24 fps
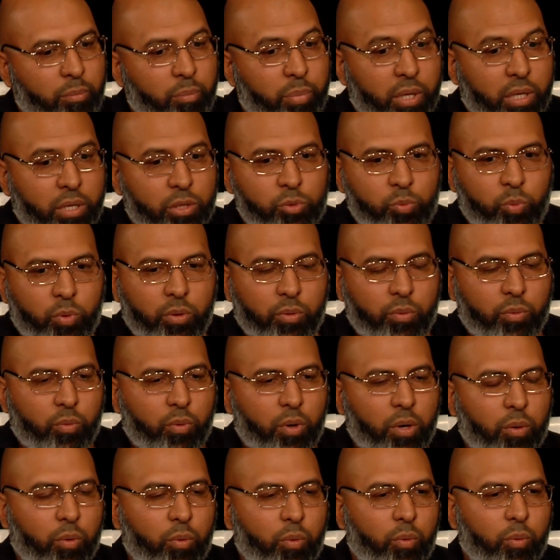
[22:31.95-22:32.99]
Because
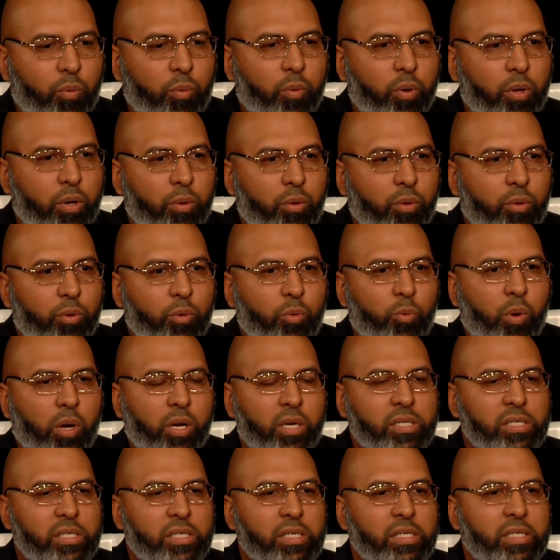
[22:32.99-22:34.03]
what you
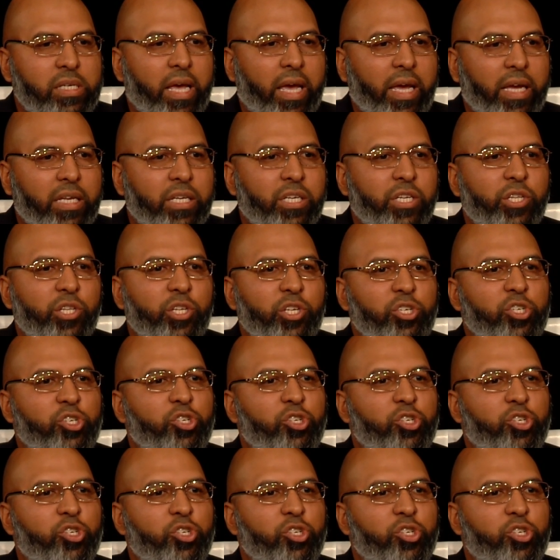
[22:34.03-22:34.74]
want us to take to the